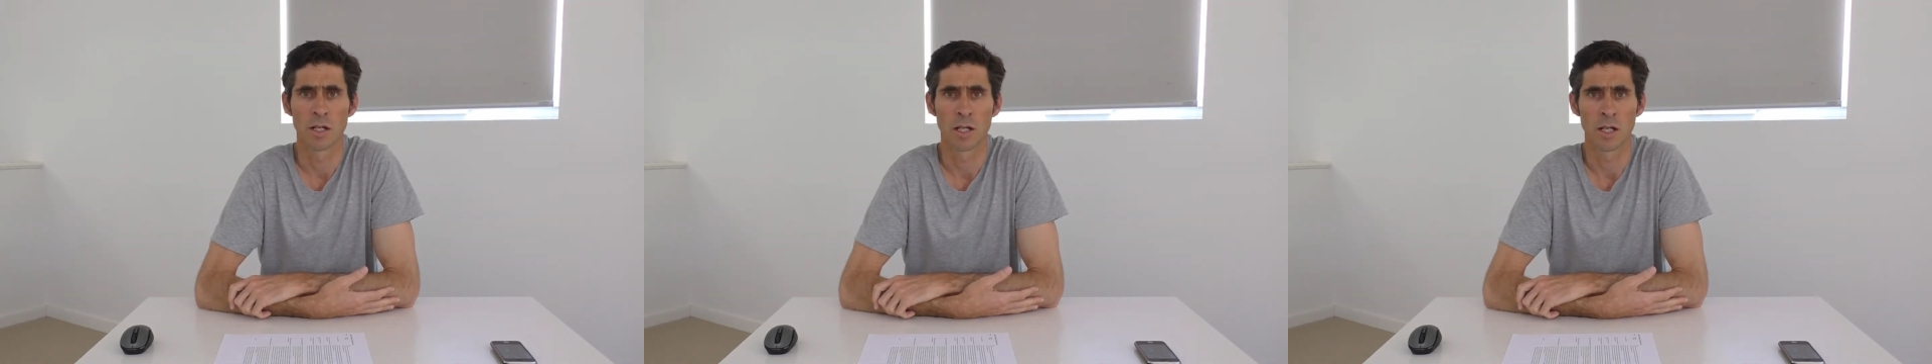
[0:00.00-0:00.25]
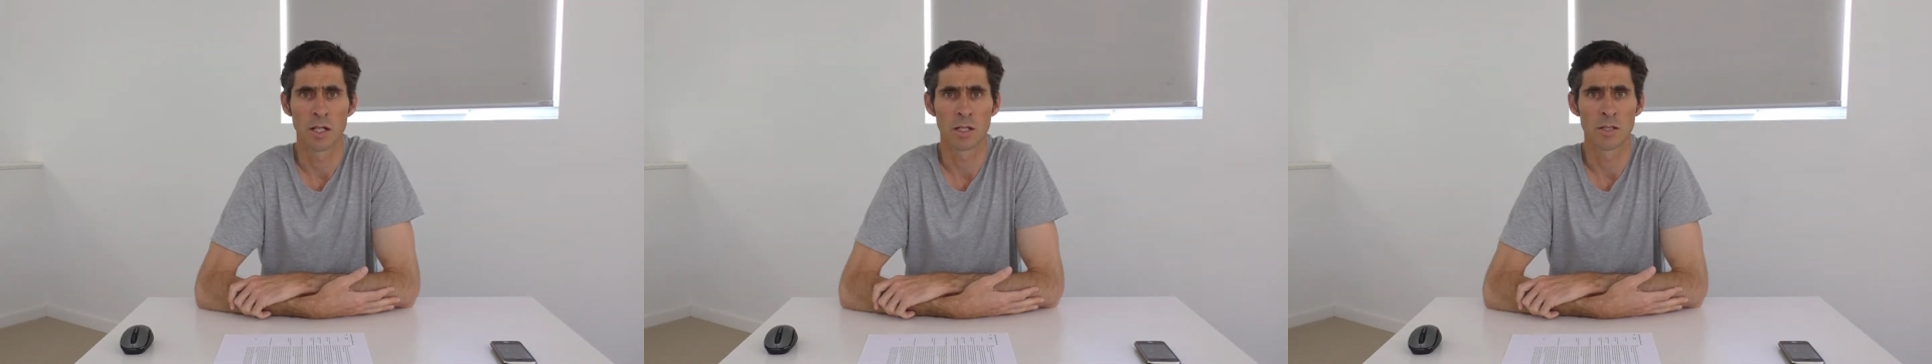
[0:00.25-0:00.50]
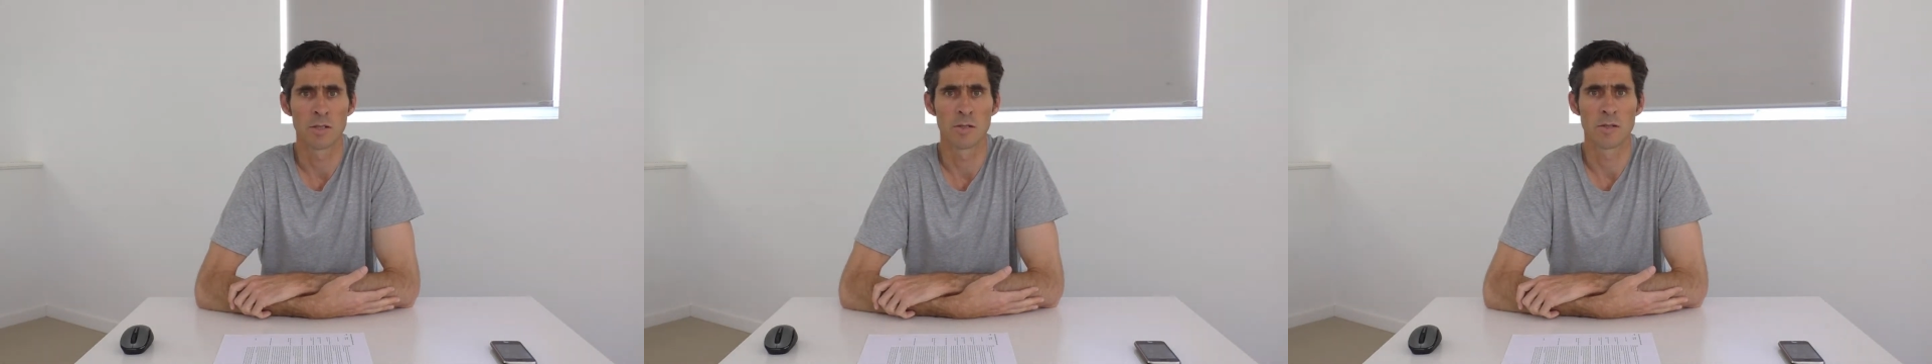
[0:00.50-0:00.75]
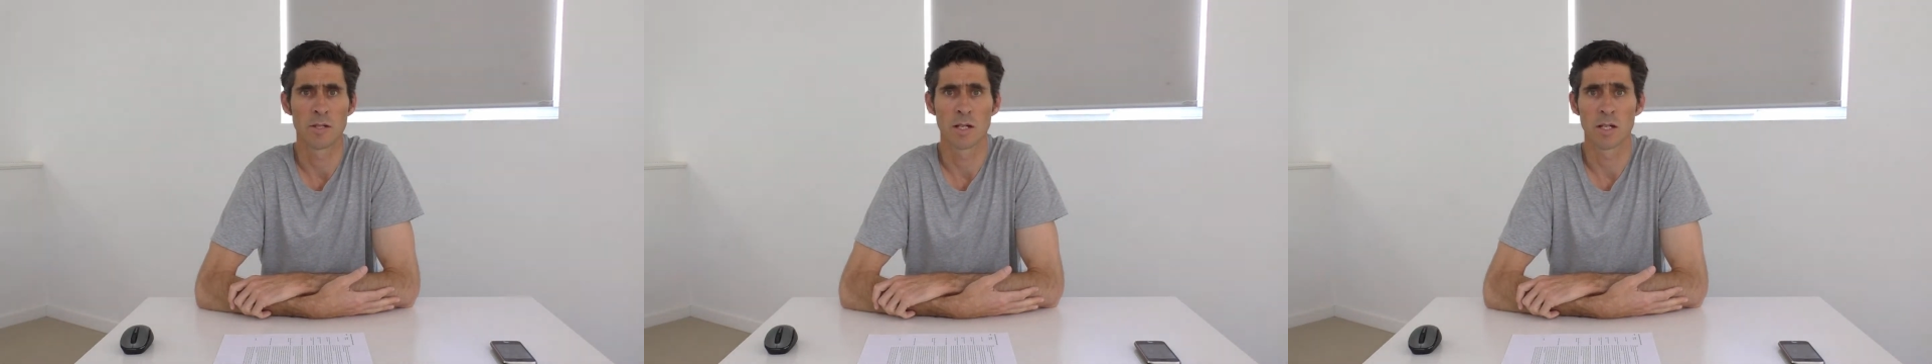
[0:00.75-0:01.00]
and
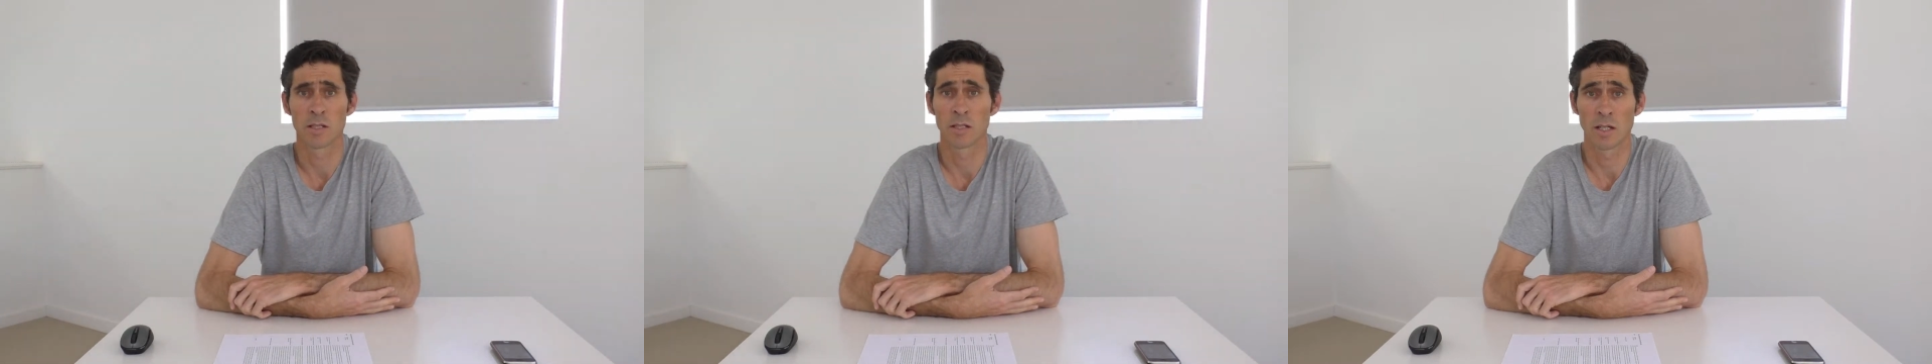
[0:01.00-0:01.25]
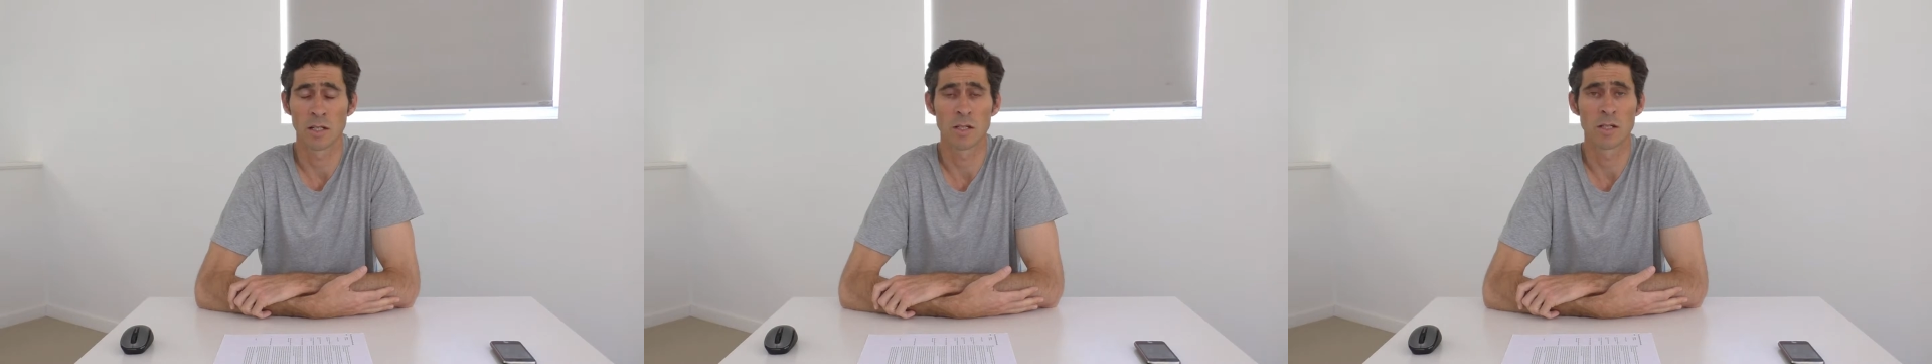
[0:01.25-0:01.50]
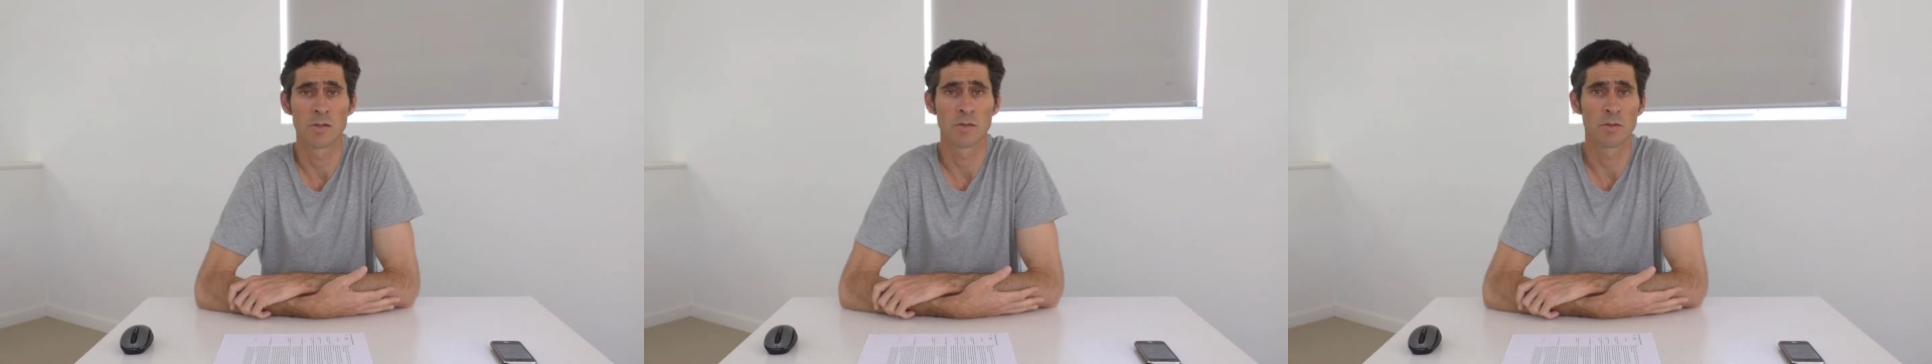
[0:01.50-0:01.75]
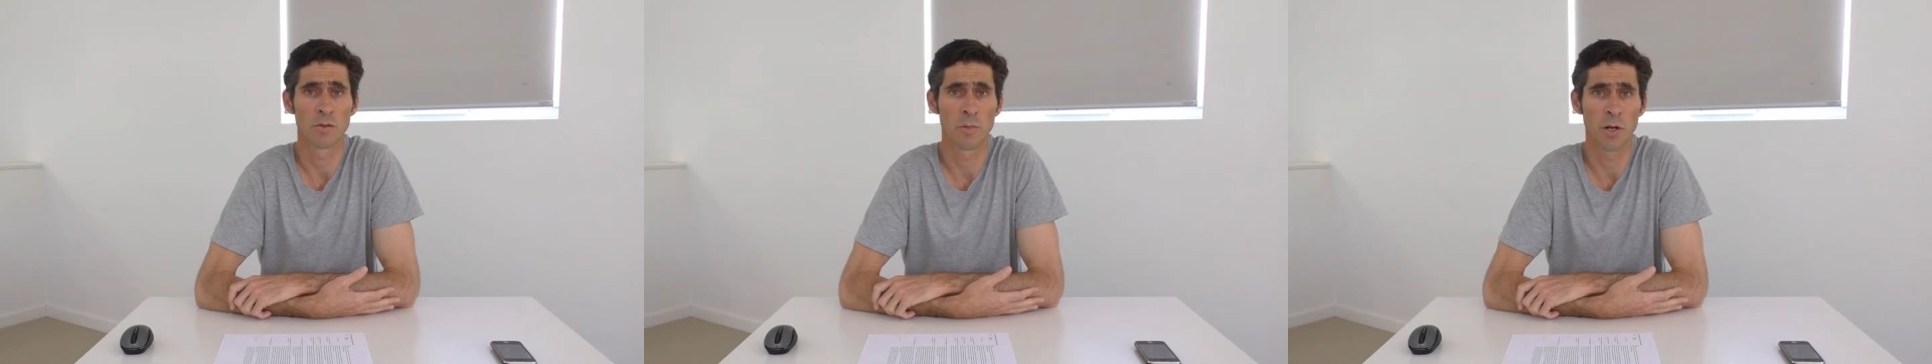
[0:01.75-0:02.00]
get it
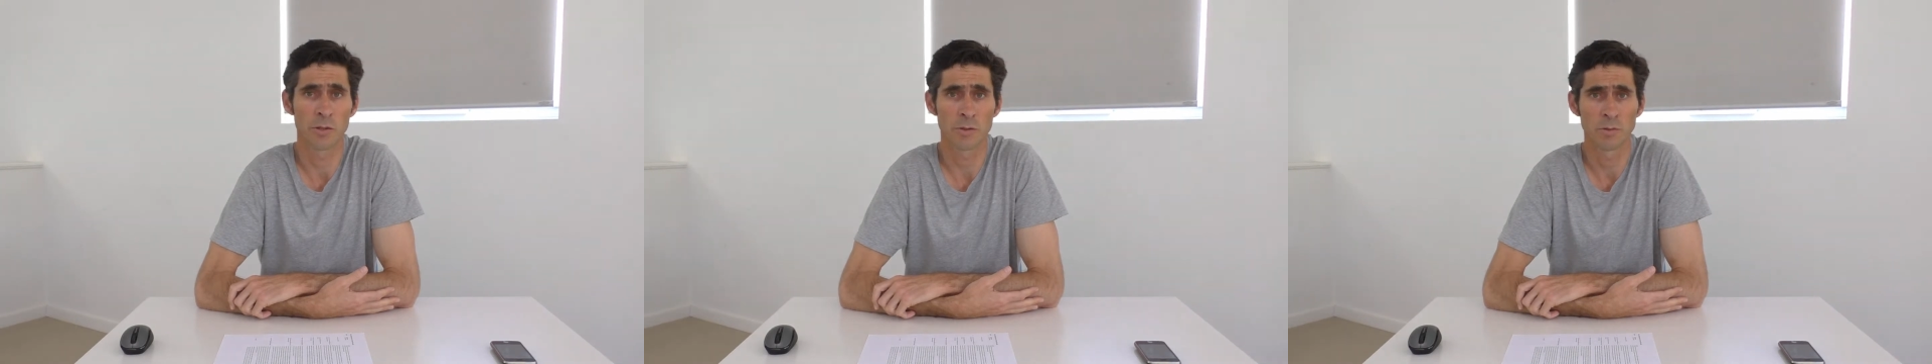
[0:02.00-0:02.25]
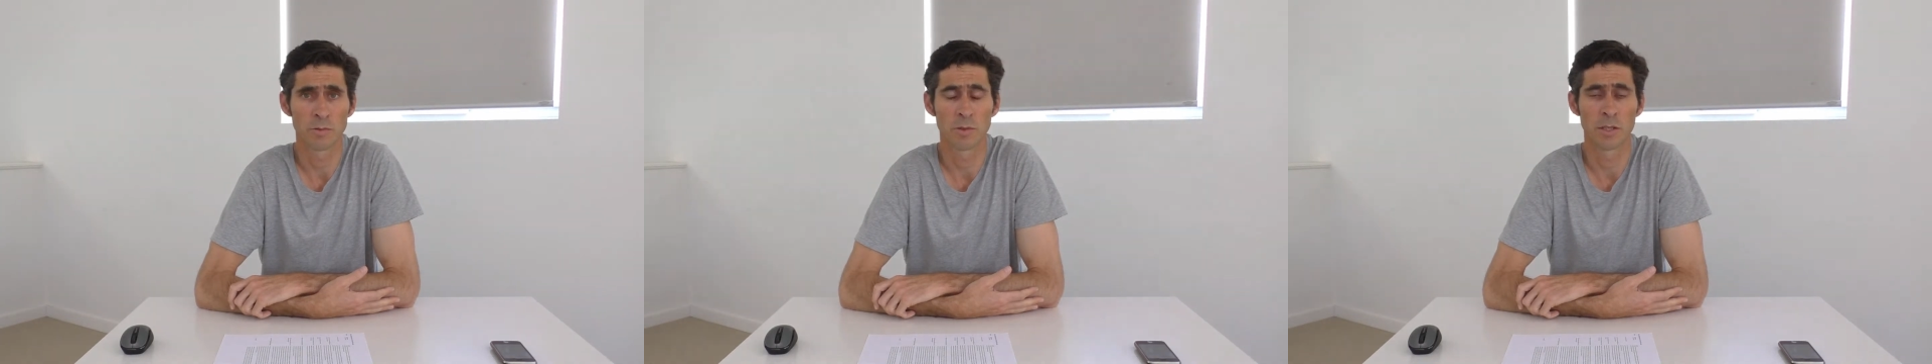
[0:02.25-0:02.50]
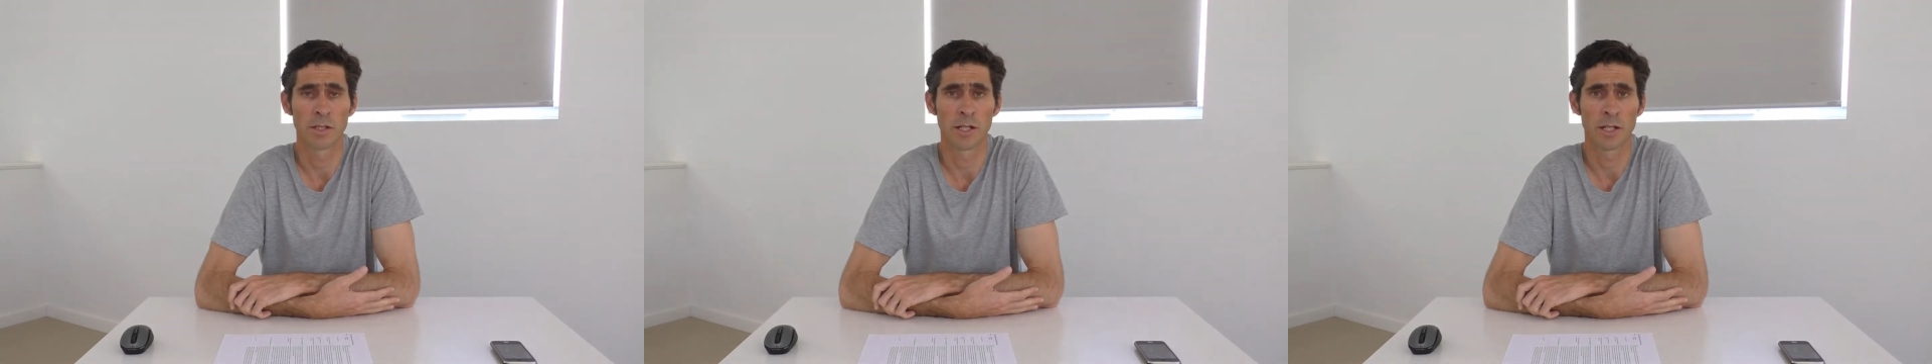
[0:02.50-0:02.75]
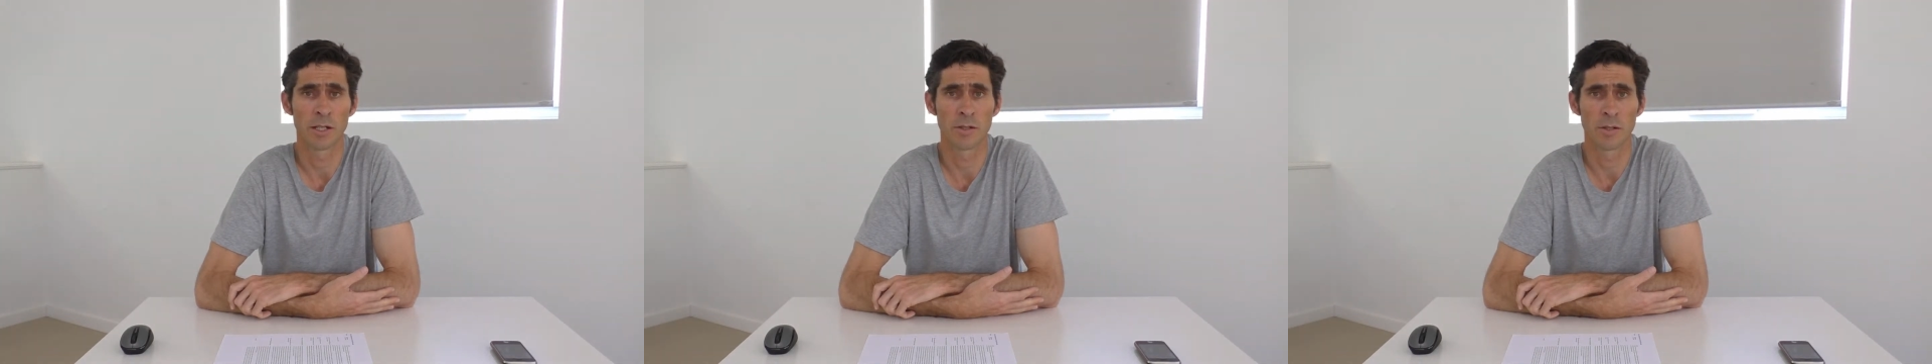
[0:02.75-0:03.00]
into a bottle
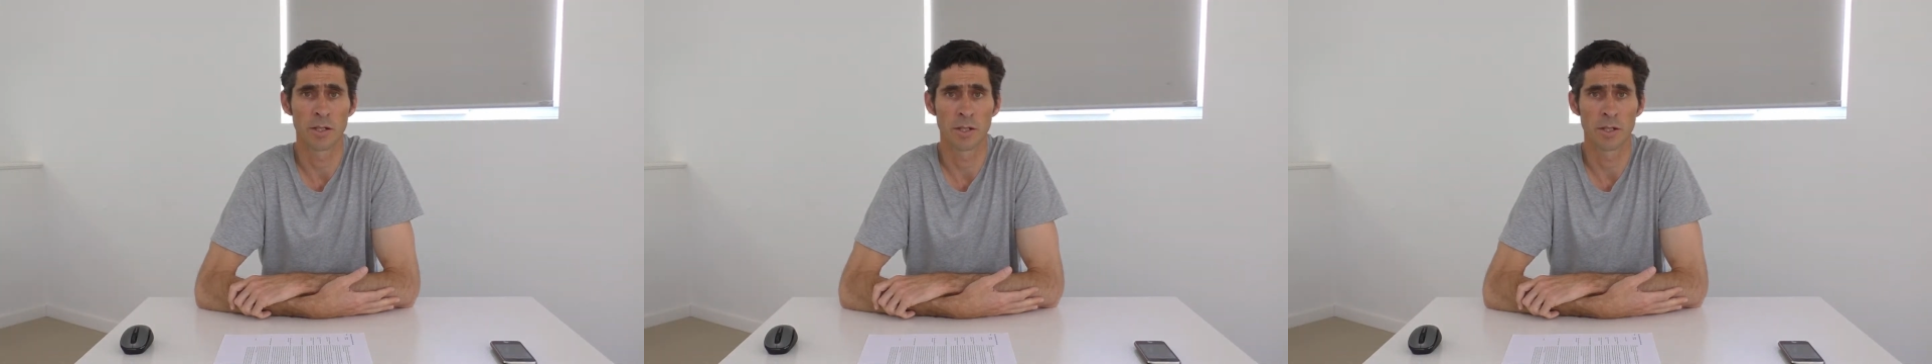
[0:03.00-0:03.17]
and